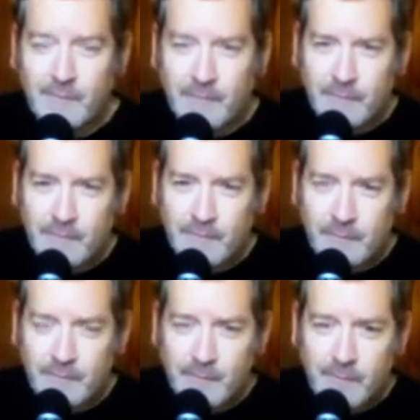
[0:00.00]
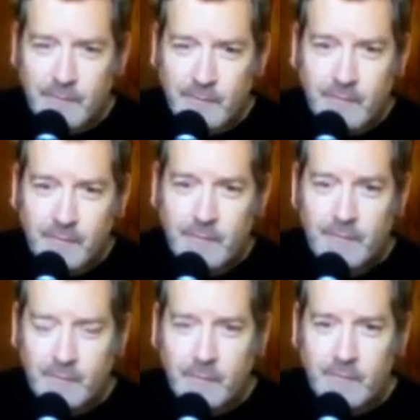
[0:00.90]

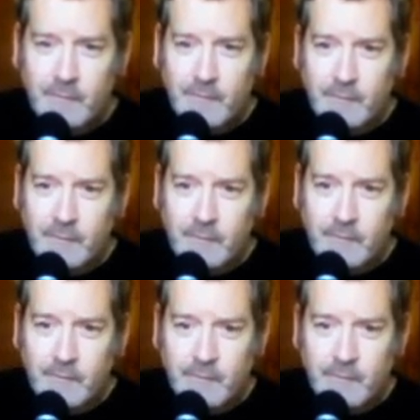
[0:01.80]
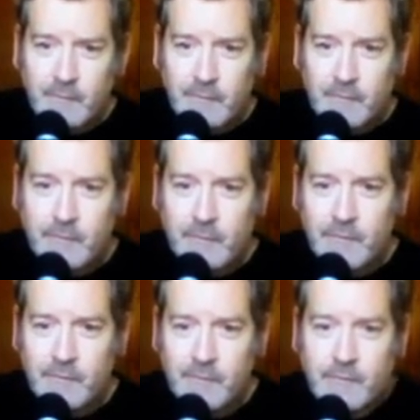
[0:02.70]

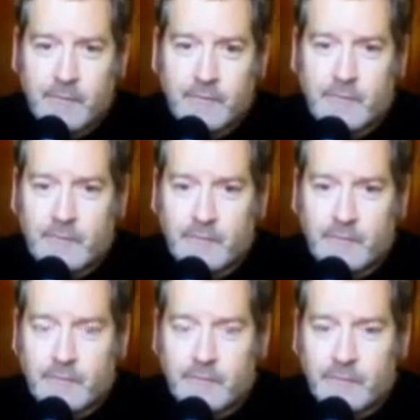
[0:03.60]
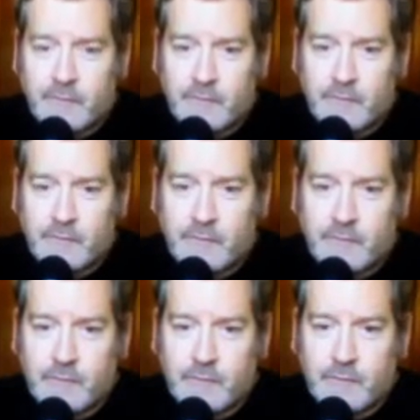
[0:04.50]

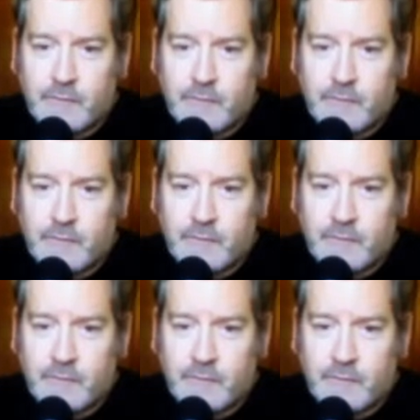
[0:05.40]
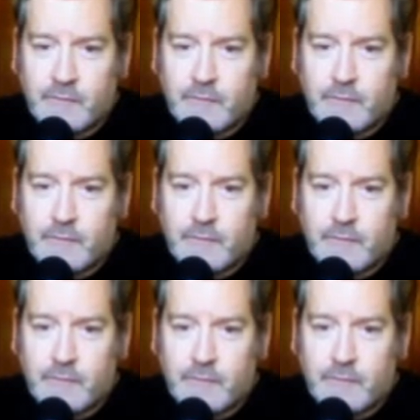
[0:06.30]

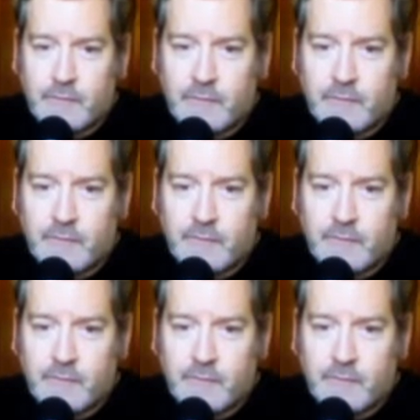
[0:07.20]
(not speaking)